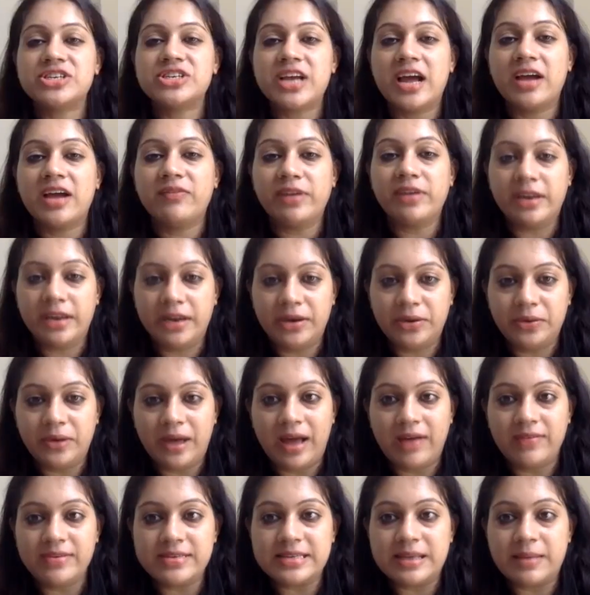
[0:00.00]
Shashank, we need to
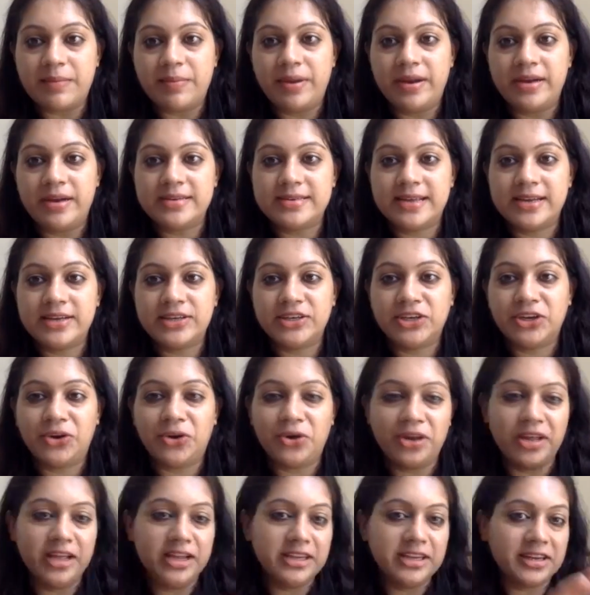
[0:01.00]
have a separate session
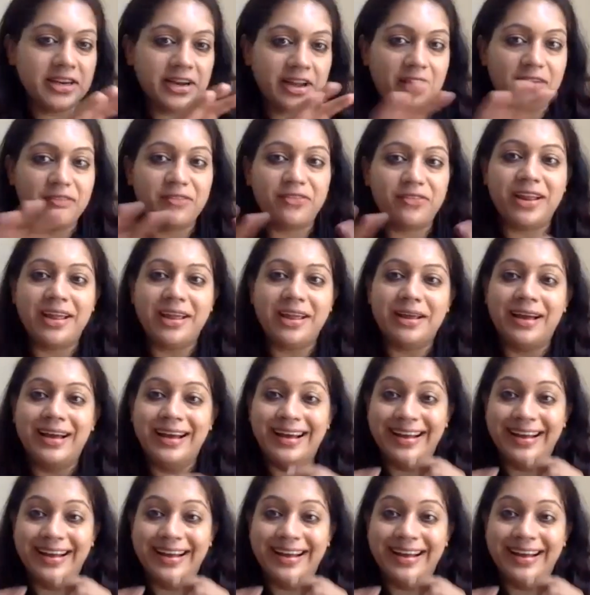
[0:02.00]
on each and every